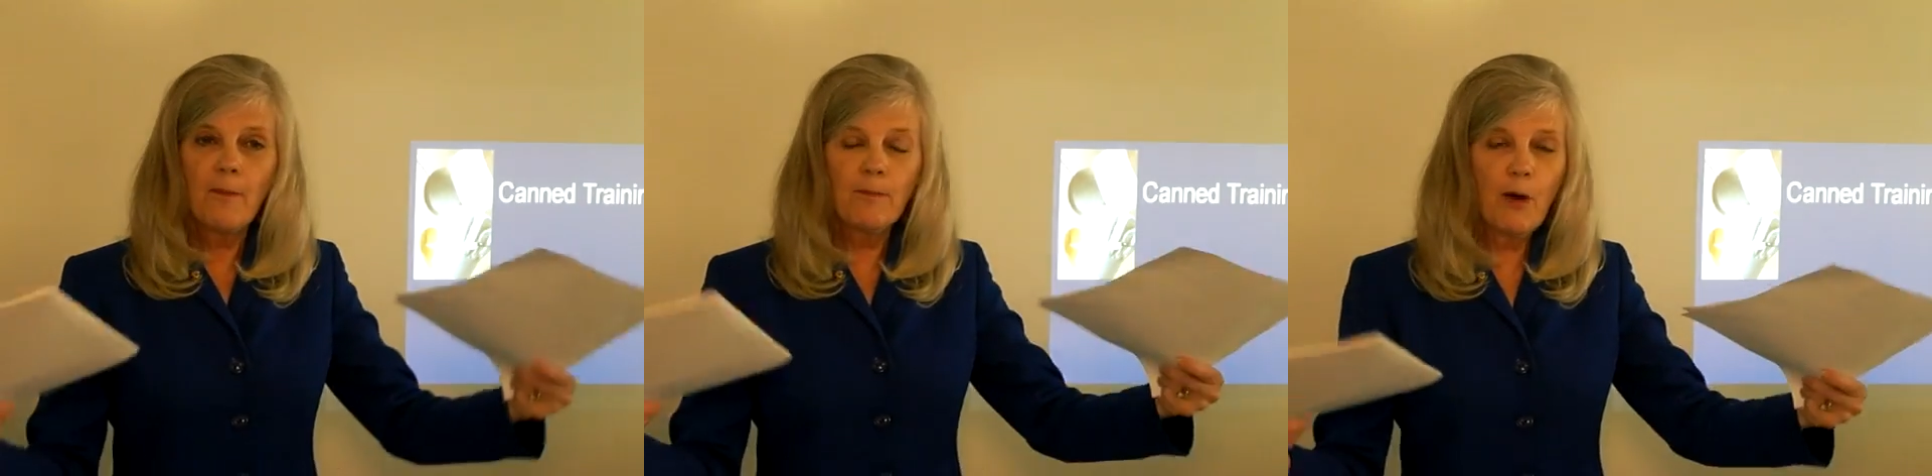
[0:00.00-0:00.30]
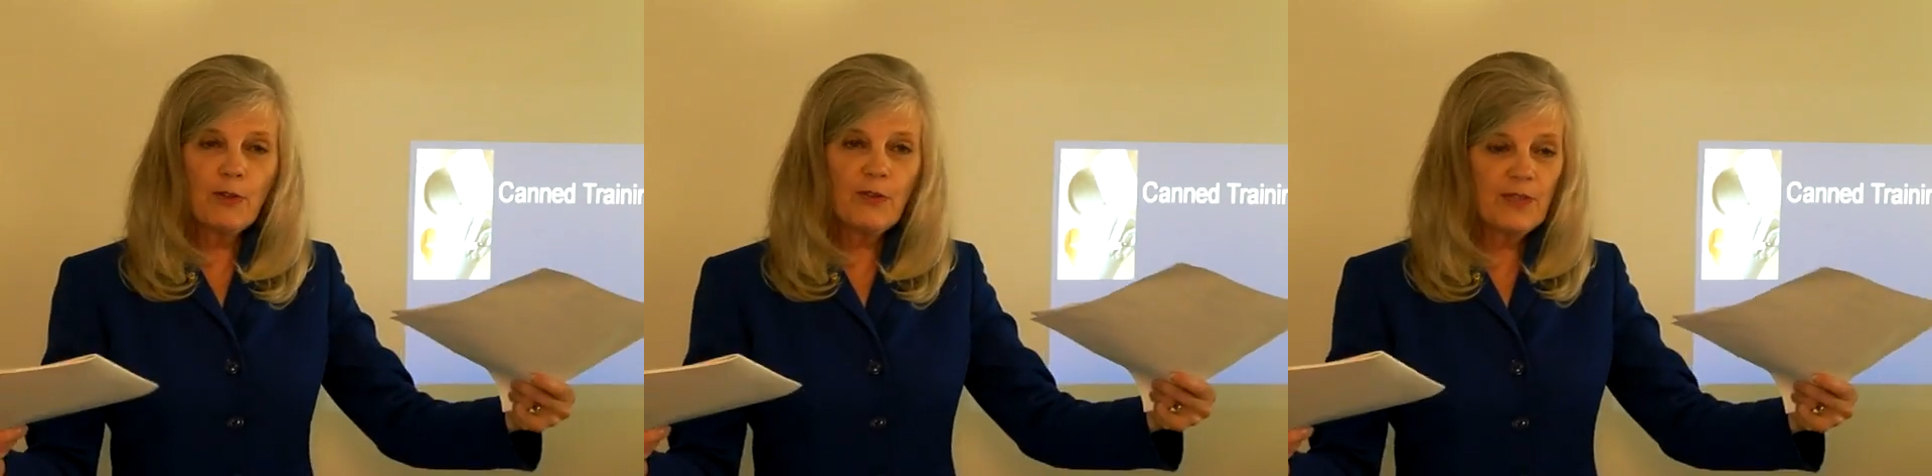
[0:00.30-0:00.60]

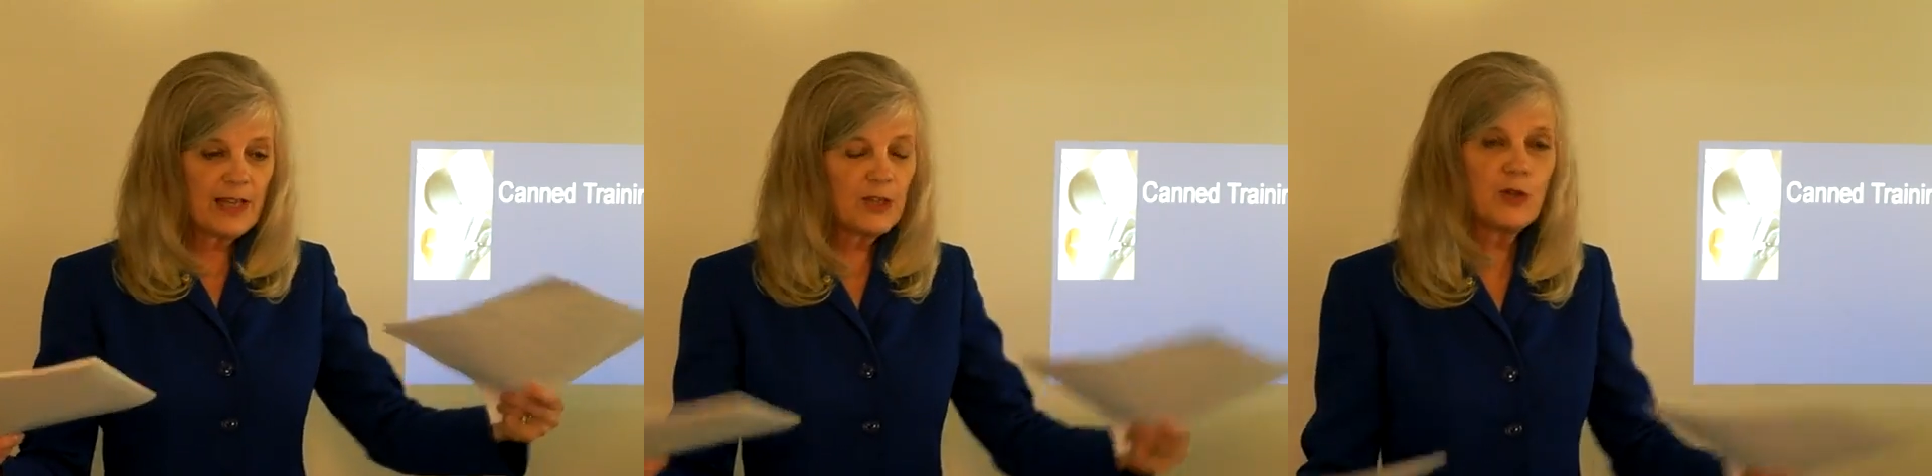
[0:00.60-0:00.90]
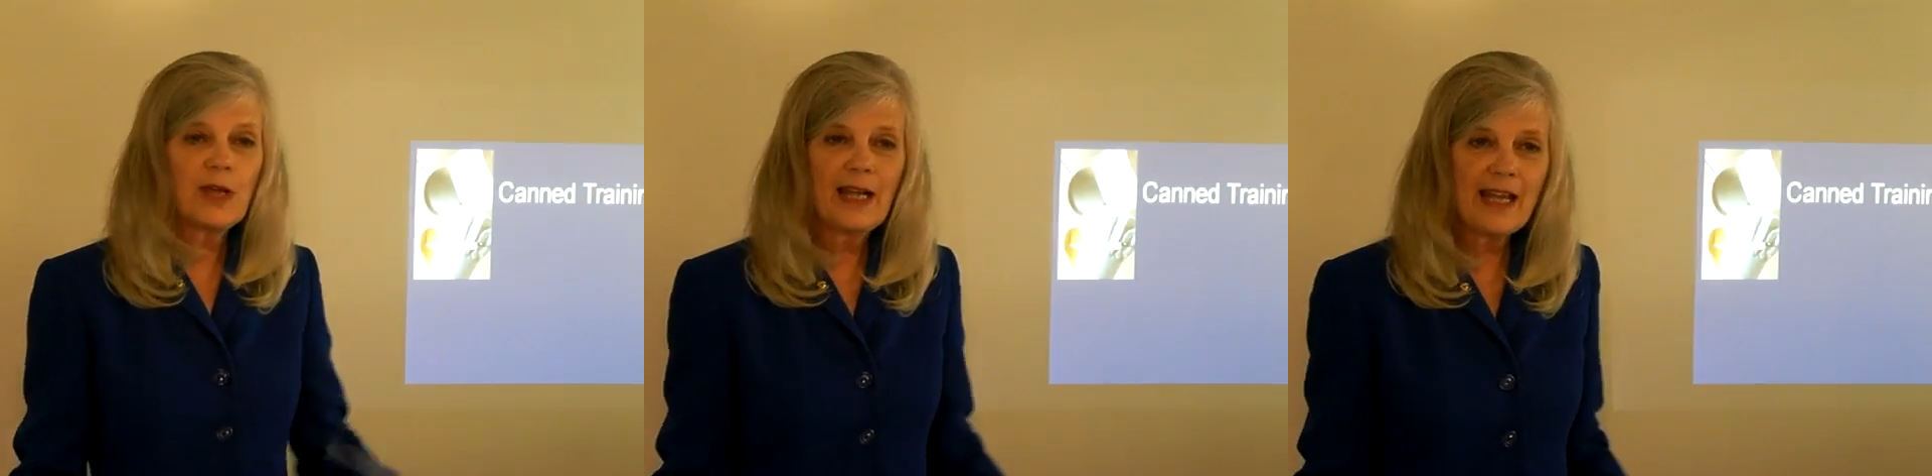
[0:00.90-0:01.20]
Both of these
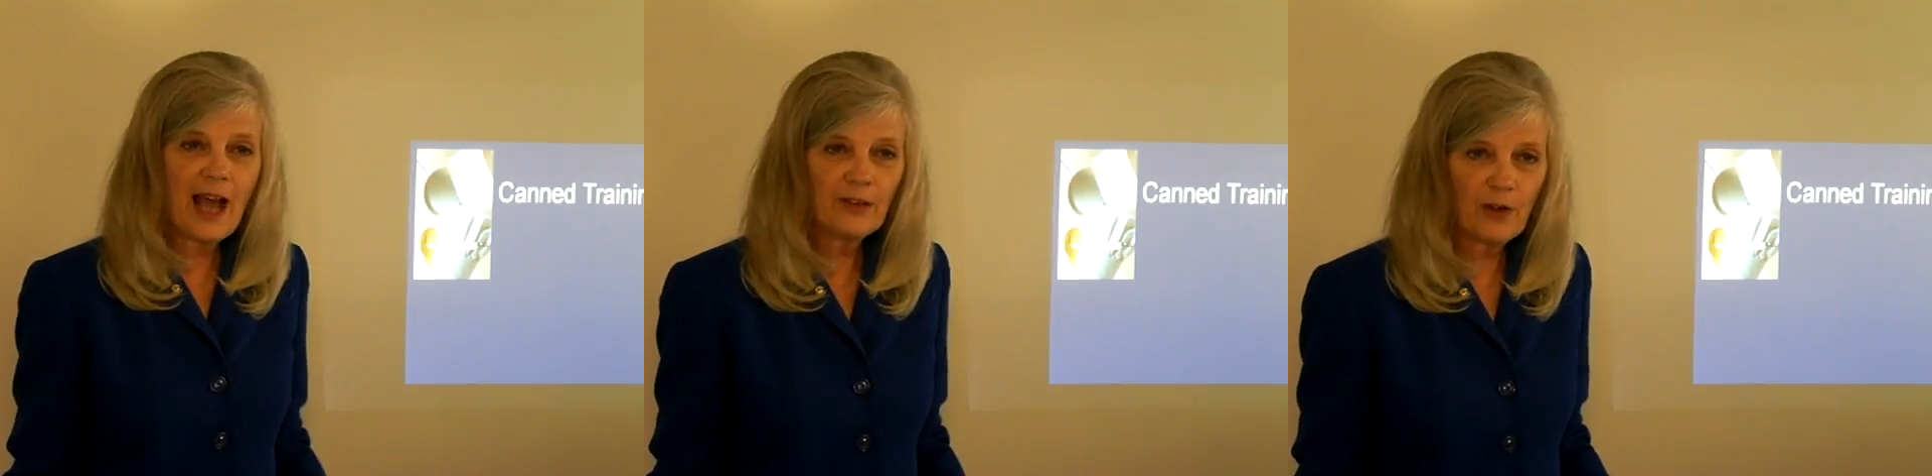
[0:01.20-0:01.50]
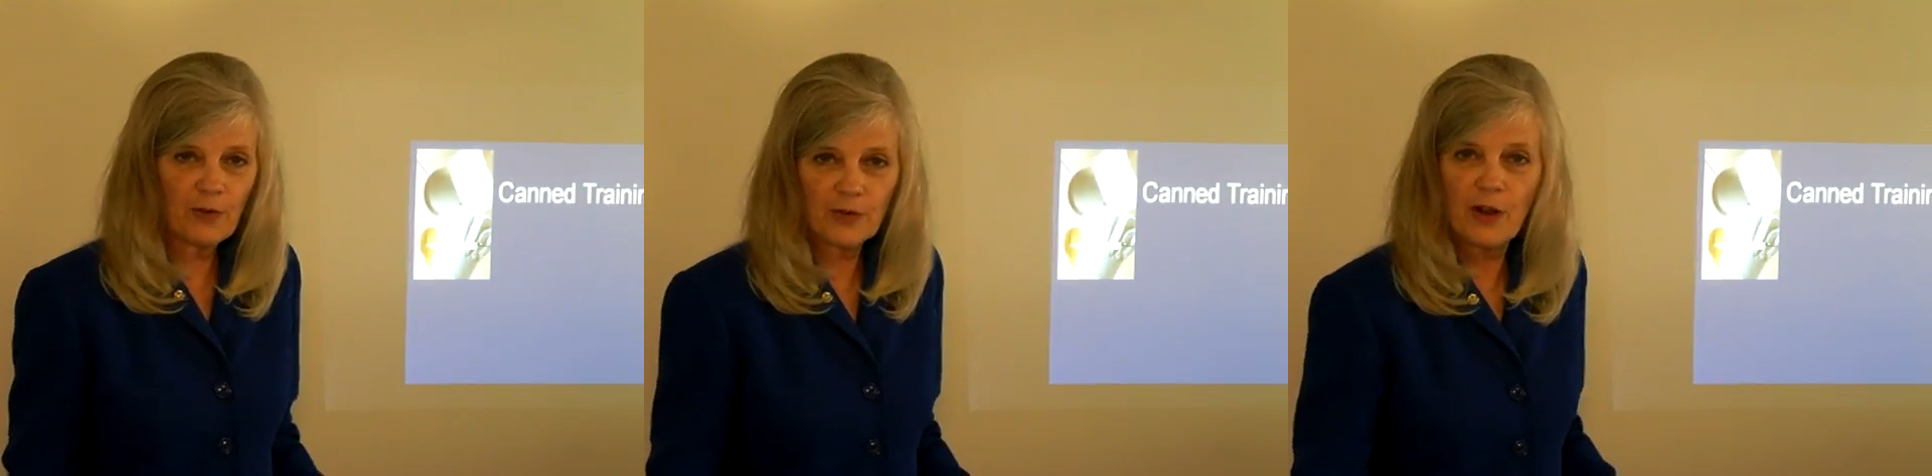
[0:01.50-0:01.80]
you can
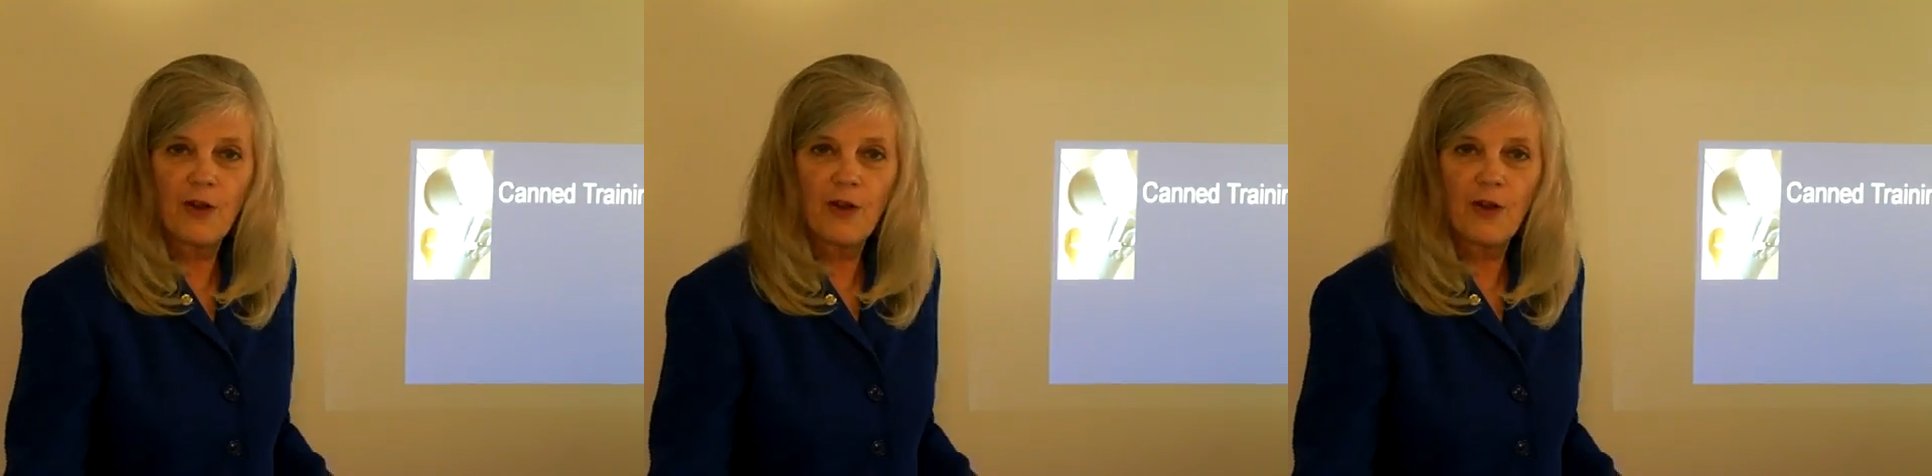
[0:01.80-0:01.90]
download